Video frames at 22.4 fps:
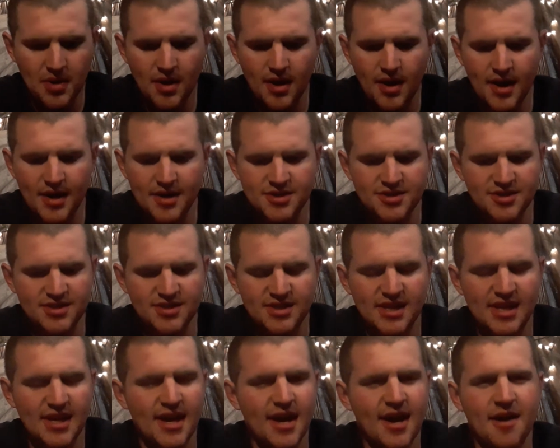I just
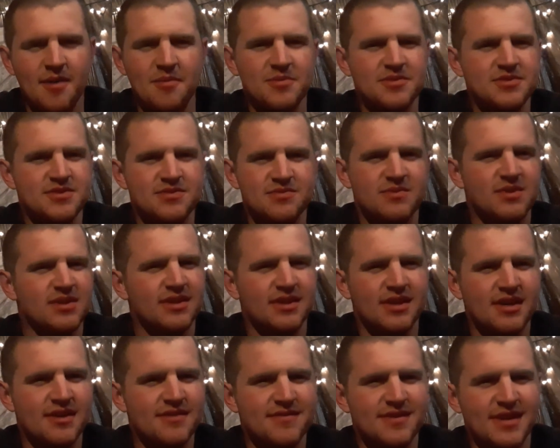can't, I almost really
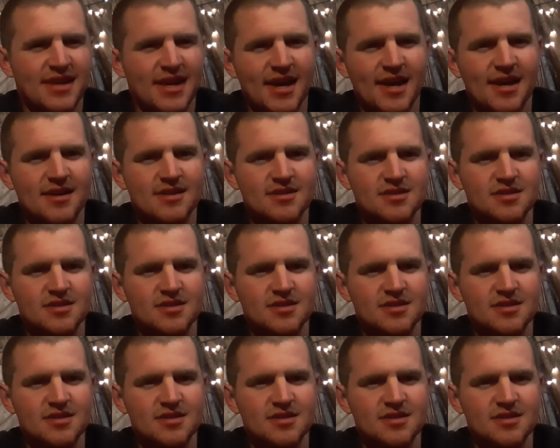even can't